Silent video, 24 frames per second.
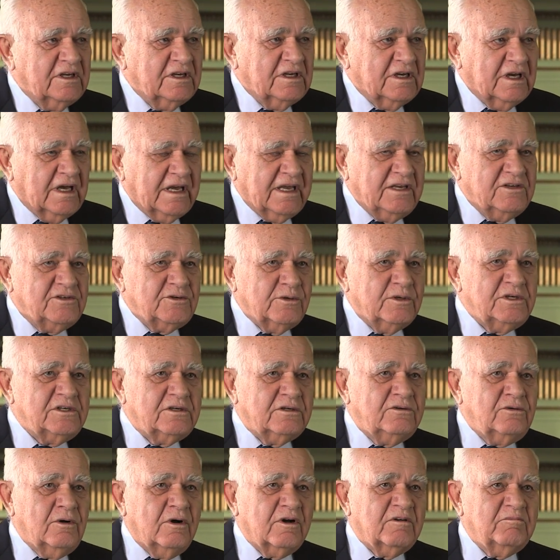a jointed
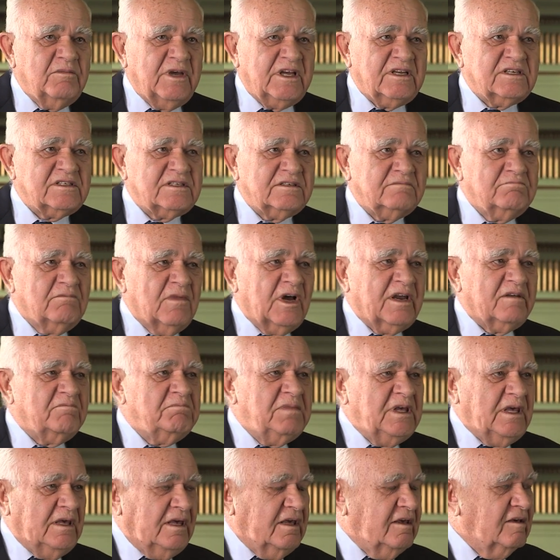rock mass might
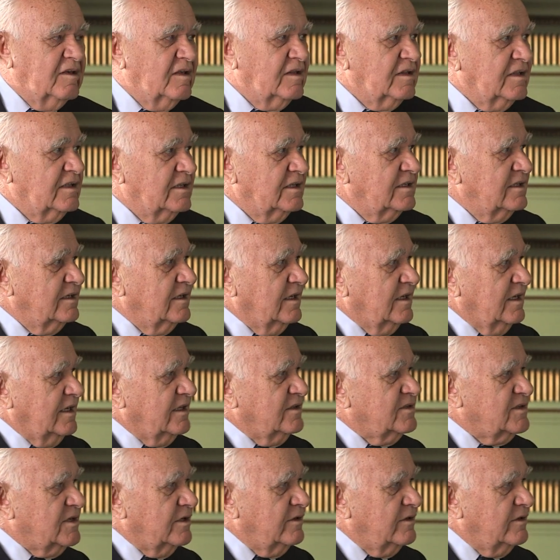be. And so